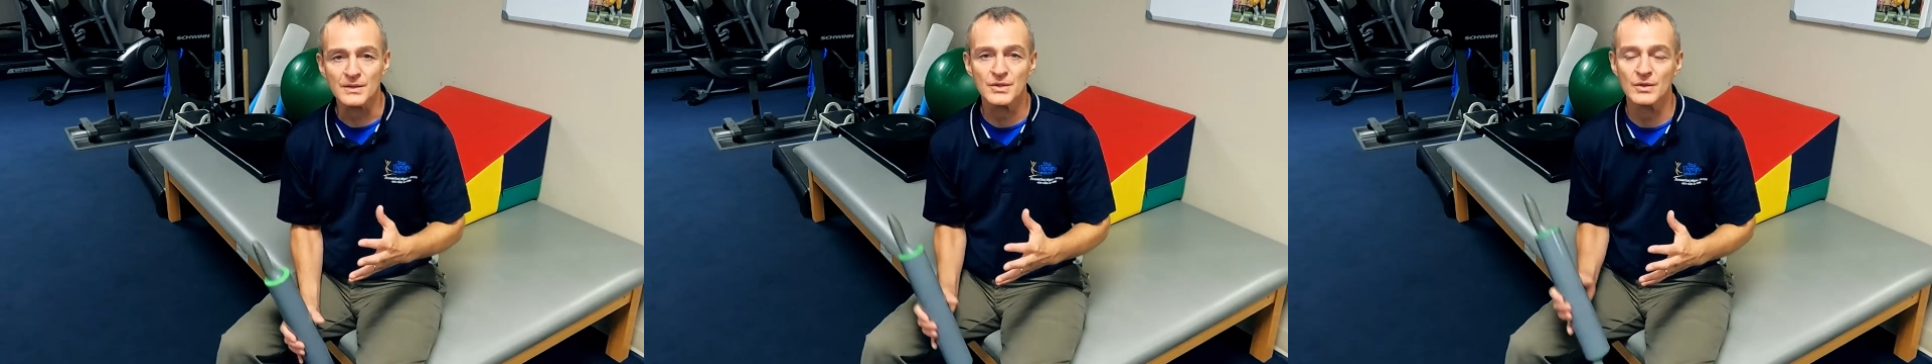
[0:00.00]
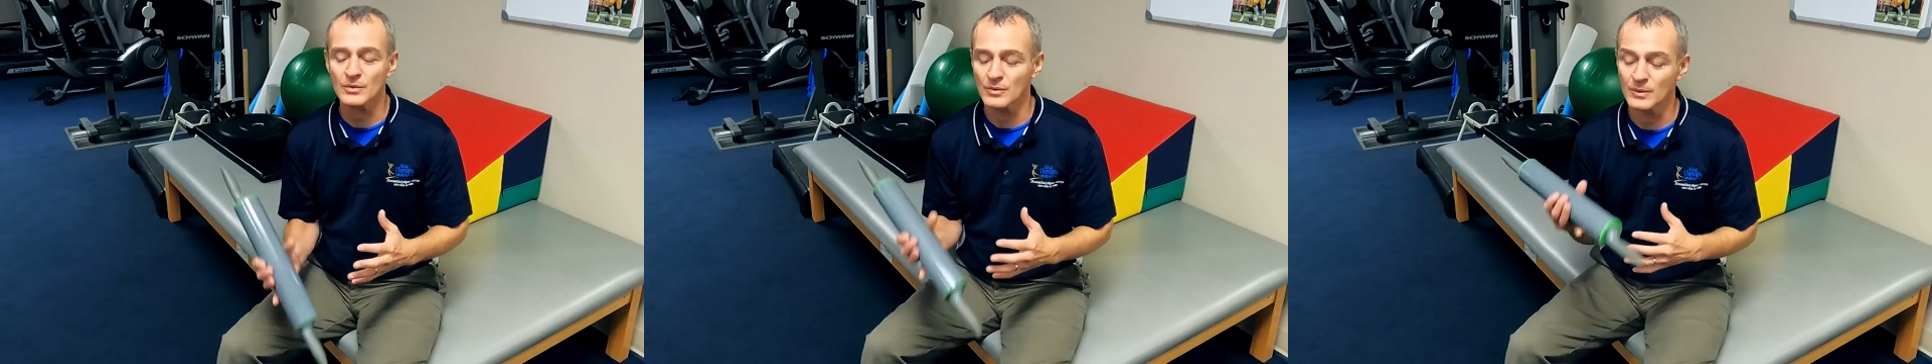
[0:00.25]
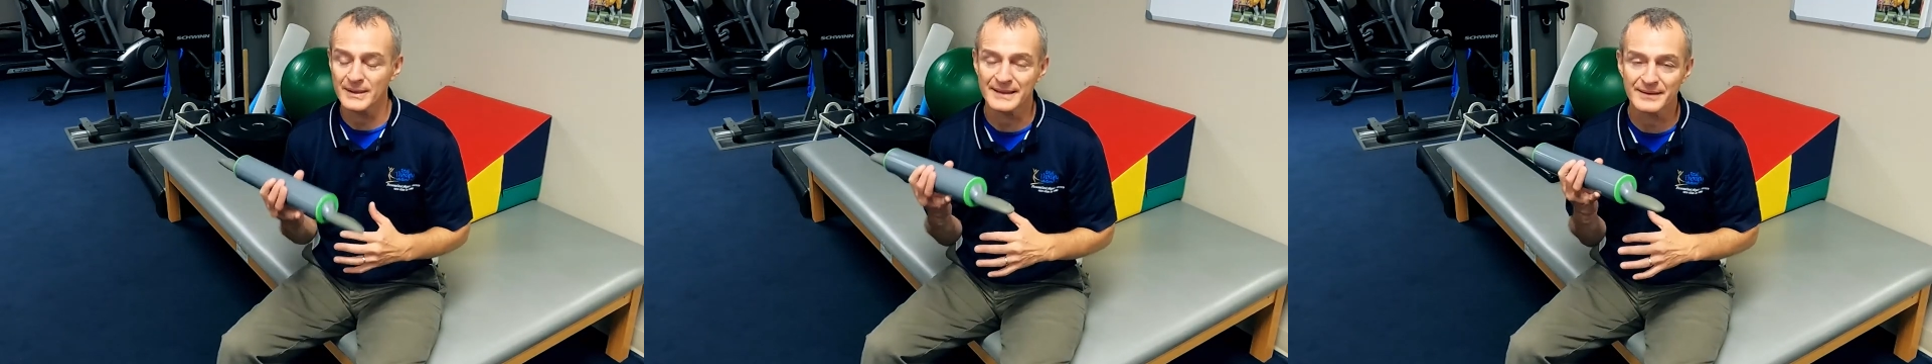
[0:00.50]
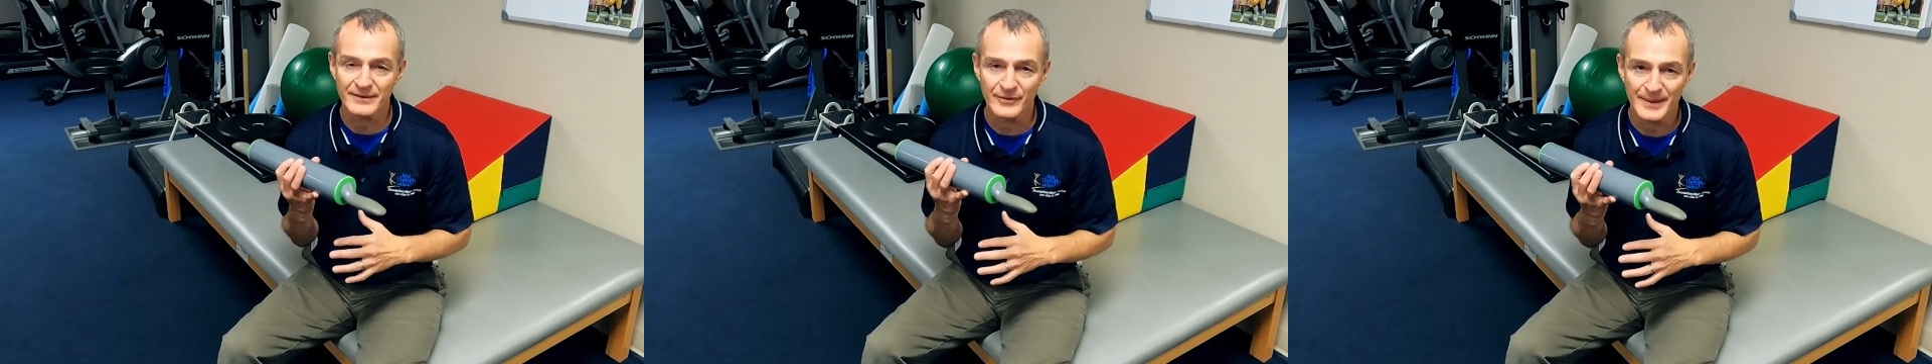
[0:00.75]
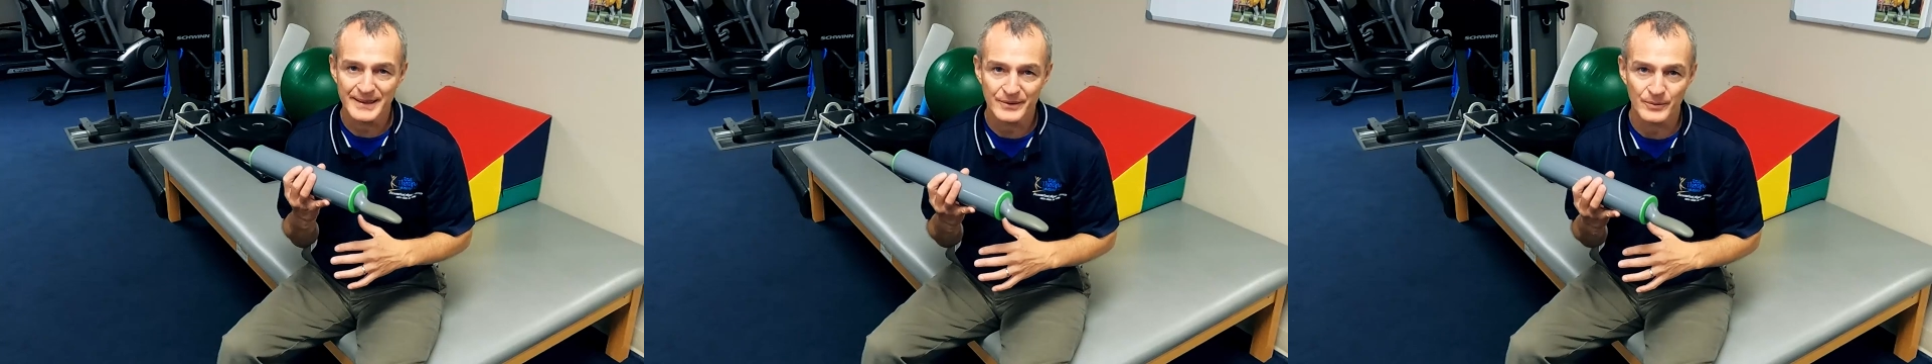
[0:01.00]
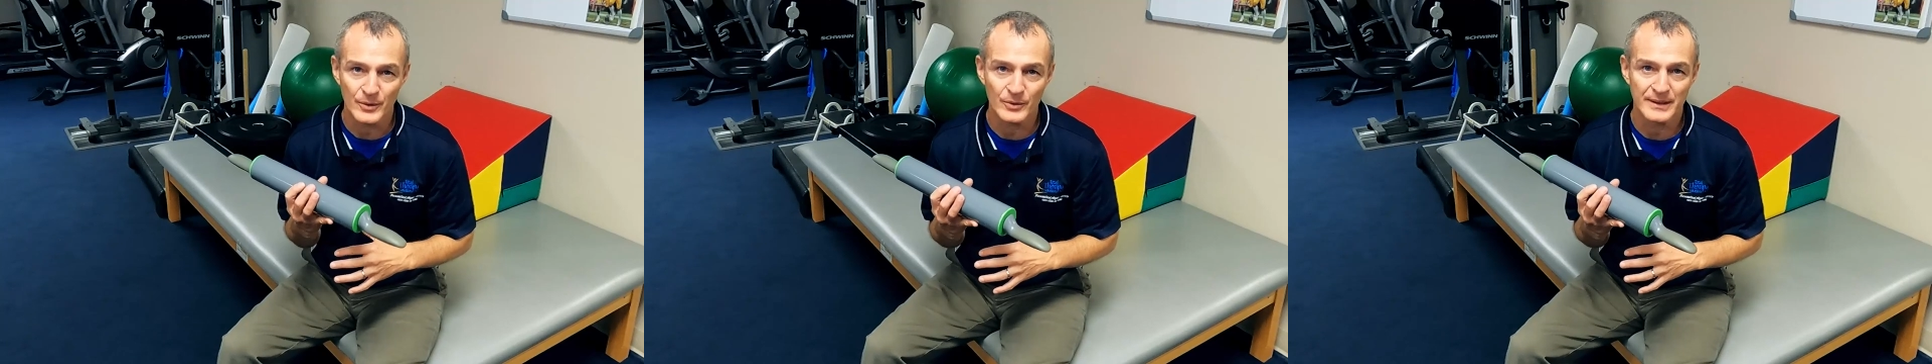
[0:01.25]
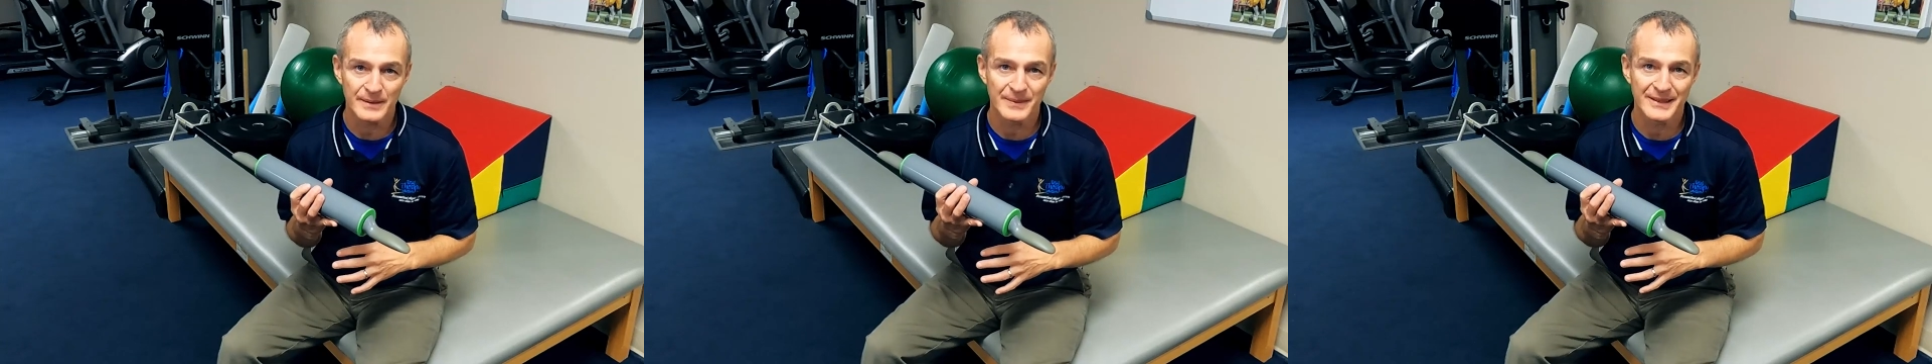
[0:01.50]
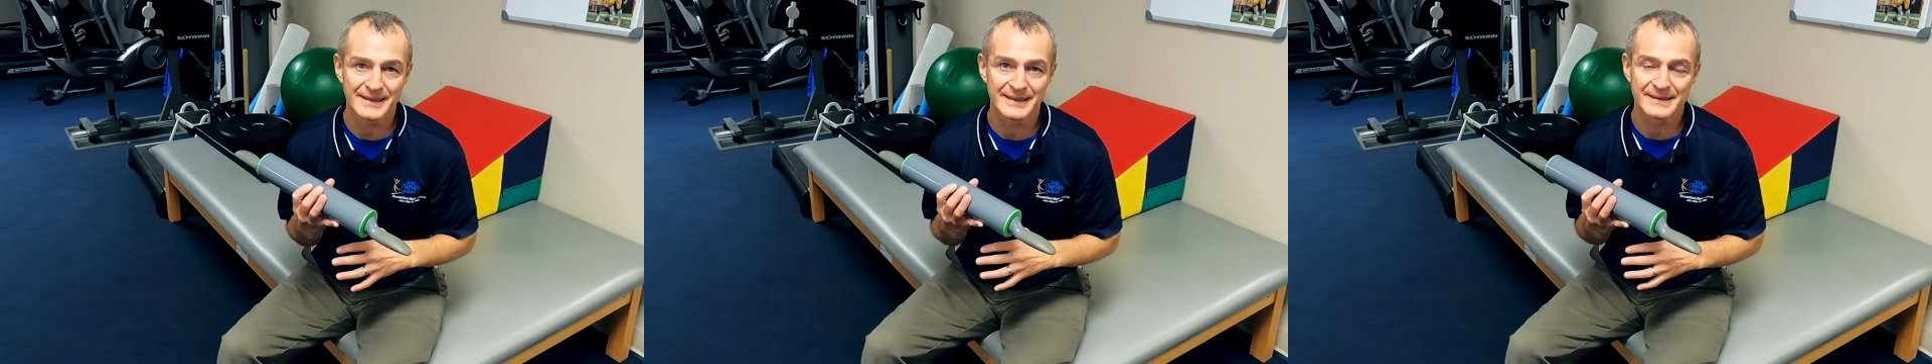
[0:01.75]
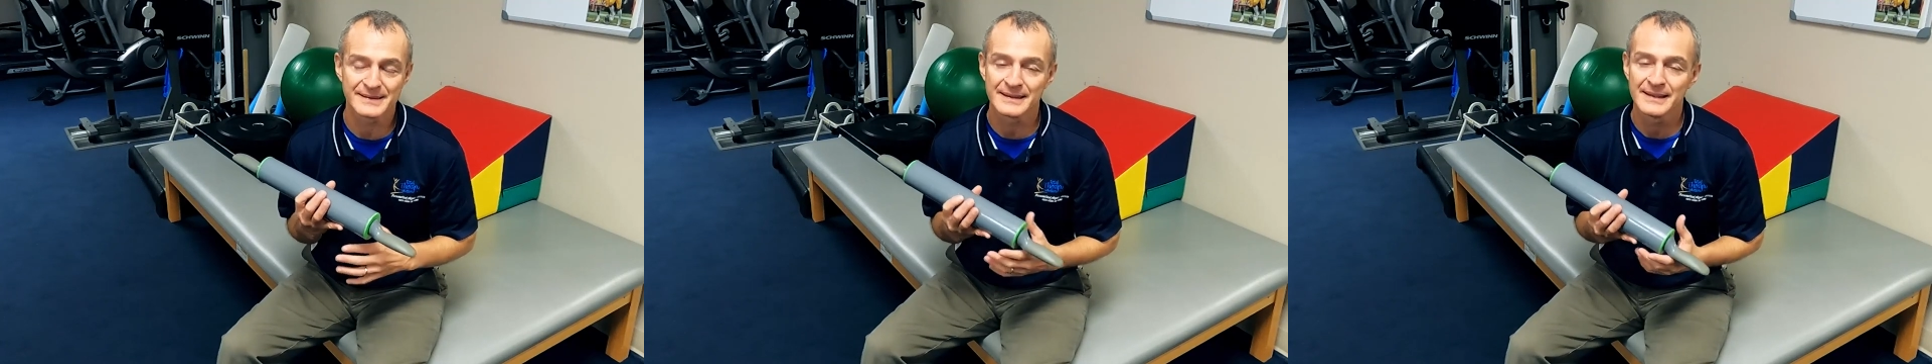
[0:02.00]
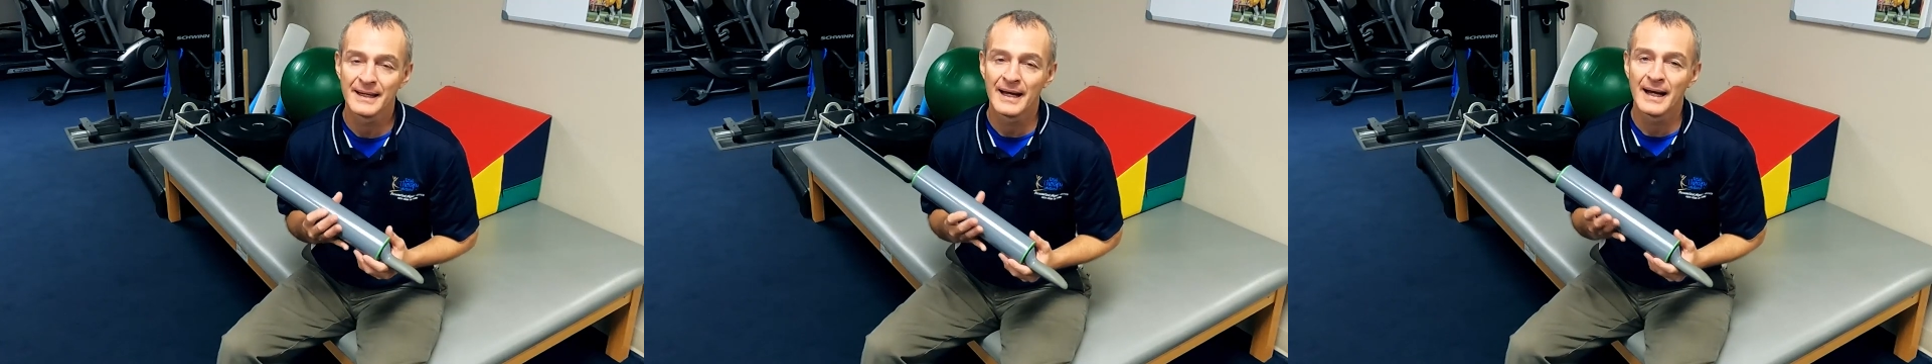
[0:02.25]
So what I love about the rolling pin is